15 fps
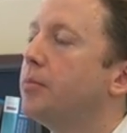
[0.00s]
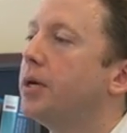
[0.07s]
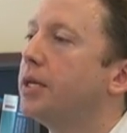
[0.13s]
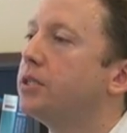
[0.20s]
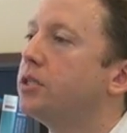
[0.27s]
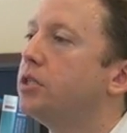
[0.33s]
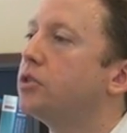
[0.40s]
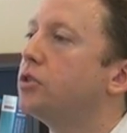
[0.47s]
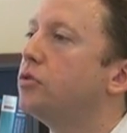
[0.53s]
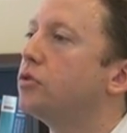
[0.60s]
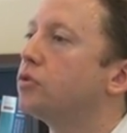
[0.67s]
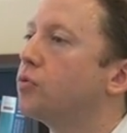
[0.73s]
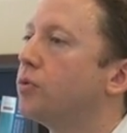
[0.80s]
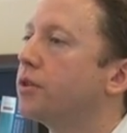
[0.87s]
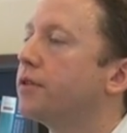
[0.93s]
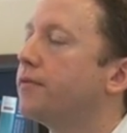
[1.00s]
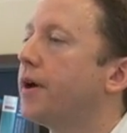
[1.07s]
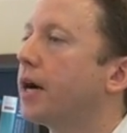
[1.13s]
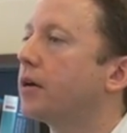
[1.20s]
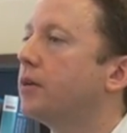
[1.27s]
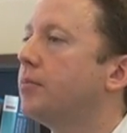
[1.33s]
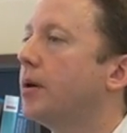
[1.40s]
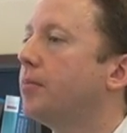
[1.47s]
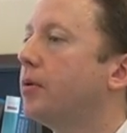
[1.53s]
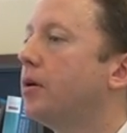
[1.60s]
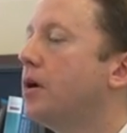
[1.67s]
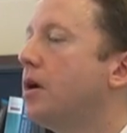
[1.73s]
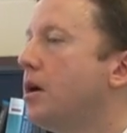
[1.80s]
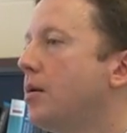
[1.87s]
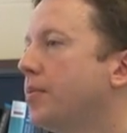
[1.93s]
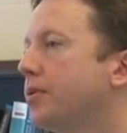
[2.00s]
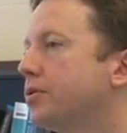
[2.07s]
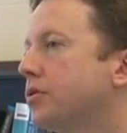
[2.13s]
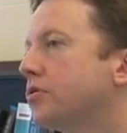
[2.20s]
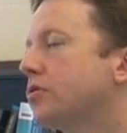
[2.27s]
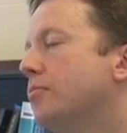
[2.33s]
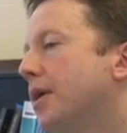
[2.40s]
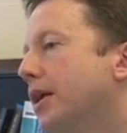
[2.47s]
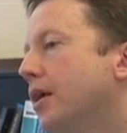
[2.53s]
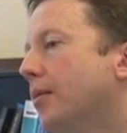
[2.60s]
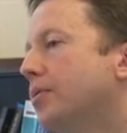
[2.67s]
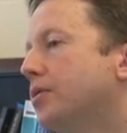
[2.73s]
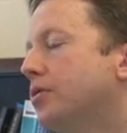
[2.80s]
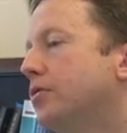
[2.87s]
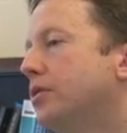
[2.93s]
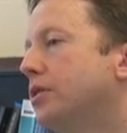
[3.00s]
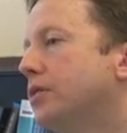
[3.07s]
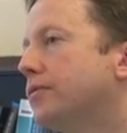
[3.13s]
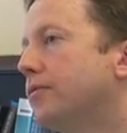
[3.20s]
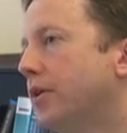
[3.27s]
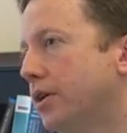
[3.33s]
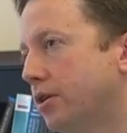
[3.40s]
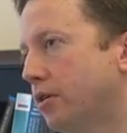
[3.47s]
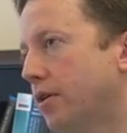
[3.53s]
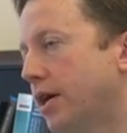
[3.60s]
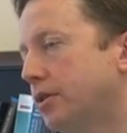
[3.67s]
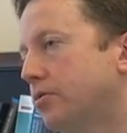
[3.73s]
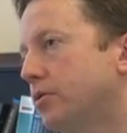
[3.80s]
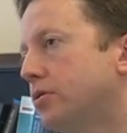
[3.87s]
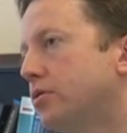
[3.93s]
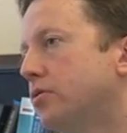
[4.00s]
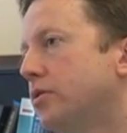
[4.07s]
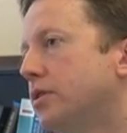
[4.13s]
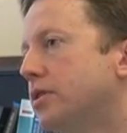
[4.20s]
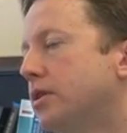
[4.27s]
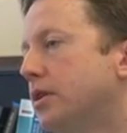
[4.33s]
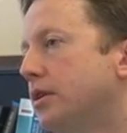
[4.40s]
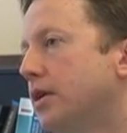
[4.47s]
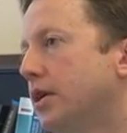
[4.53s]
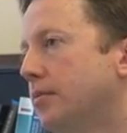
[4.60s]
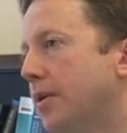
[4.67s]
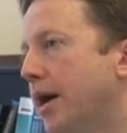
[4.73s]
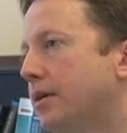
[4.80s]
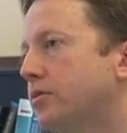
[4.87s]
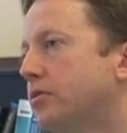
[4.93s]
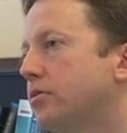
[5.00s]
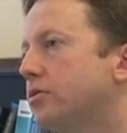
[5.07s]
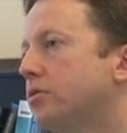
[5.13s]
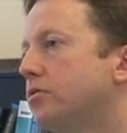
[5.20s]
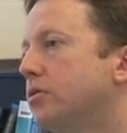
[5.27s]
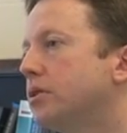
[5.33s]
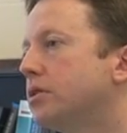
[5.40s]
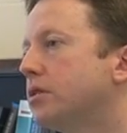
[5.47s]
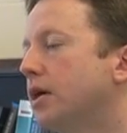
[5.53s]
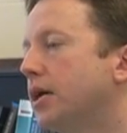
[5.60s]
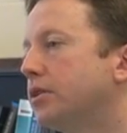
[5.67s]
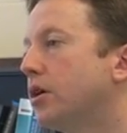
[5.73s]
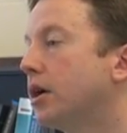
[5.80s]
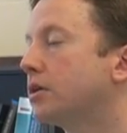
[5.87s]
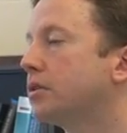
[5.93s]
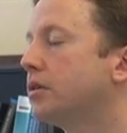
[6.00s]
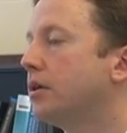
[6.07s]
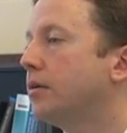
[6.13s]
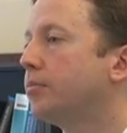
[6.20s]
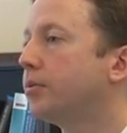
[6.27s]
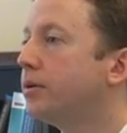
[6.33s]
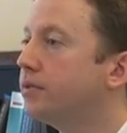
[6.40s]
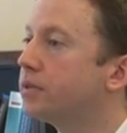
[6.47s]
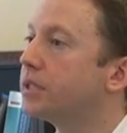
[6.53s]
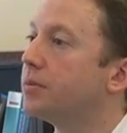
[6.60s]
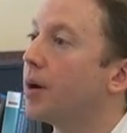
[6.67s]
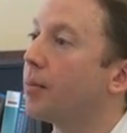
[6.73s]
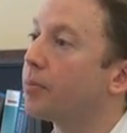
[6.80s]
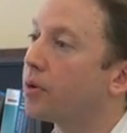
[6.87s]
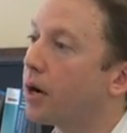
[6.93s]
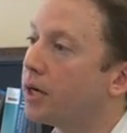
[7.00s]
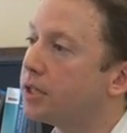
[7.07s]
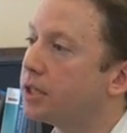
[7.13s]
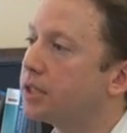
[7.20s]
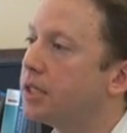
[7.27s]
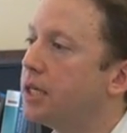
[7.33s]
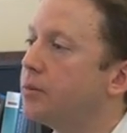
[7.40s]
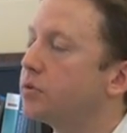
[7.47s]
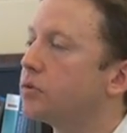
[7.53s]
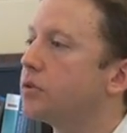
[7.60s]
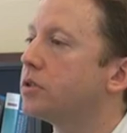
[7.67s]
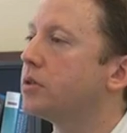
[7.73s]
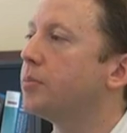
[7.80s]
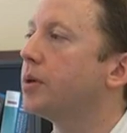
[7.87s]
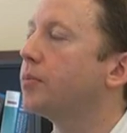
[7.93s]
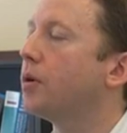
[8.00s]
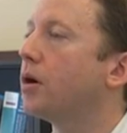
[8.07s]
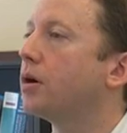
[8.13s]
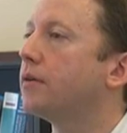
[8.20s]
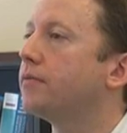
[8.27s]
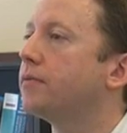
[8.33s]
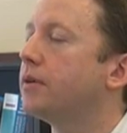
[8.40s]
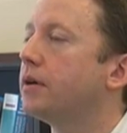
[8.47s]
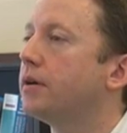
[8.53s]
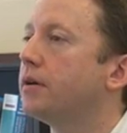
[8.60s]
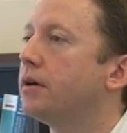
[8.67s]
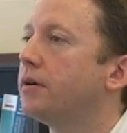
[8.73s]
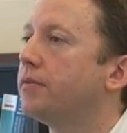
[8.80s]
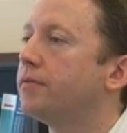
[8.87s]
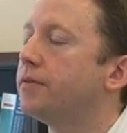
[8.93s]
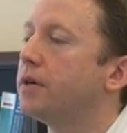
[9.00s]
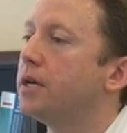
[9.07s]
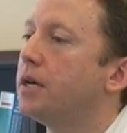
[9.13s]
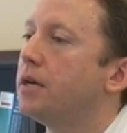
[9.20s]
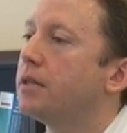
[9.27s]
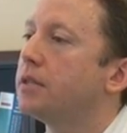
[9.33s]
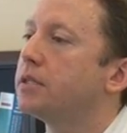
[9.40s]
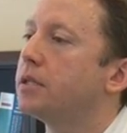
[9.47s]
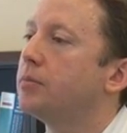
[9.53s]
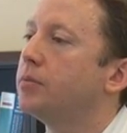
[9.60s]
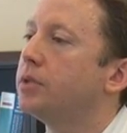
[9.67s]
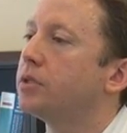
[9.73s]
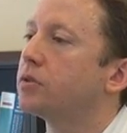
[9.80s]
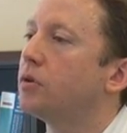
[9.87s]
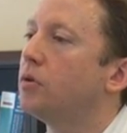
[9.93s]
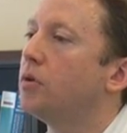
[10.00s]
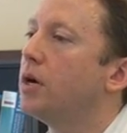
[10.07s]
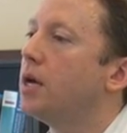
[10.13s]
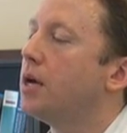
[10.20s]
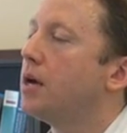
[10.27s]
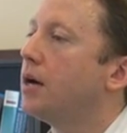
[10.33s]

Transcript: PhD students with the faculty member, but there's also many opportunities for undergraduate students and master's students. I talked previously about project teams, which is a big part of the Sibley School,